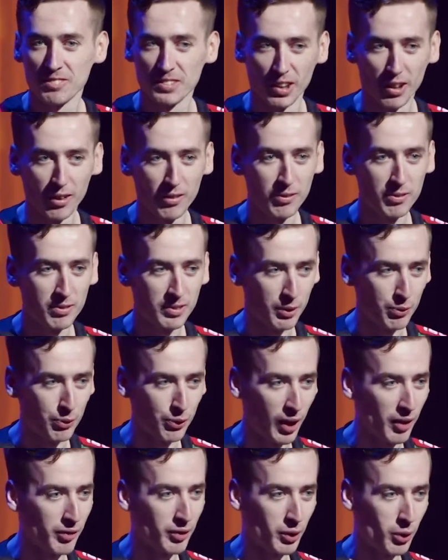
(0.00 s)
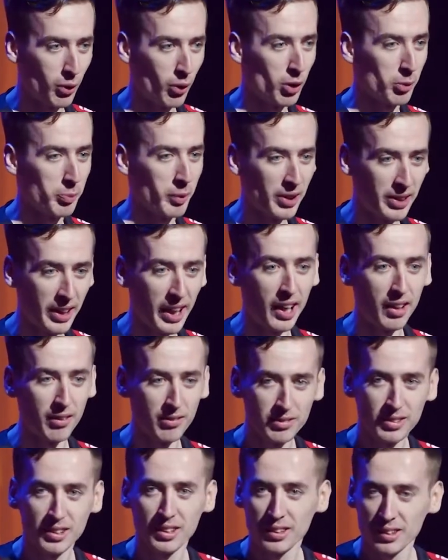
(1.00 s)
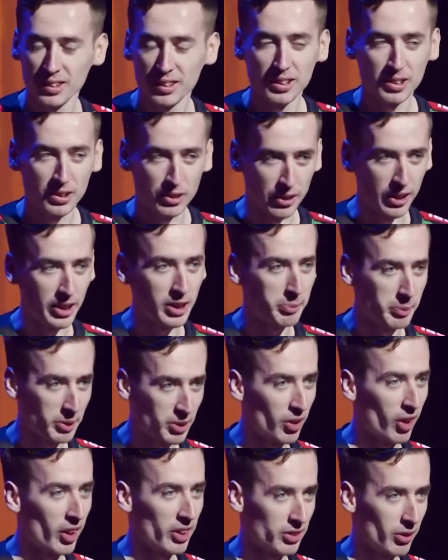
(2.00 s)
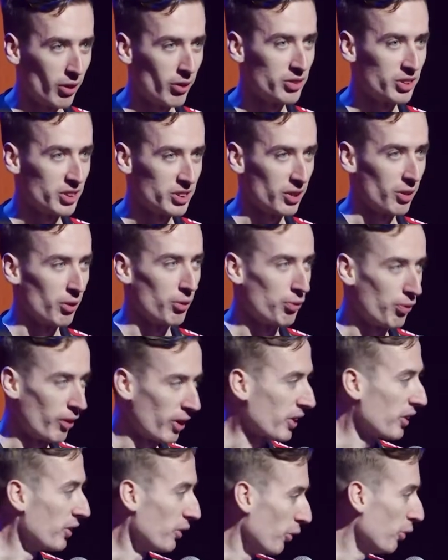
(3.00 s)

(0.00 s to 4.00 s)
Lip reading: You know, if you haven't caught it by now, you need to be diagnosed as a fucking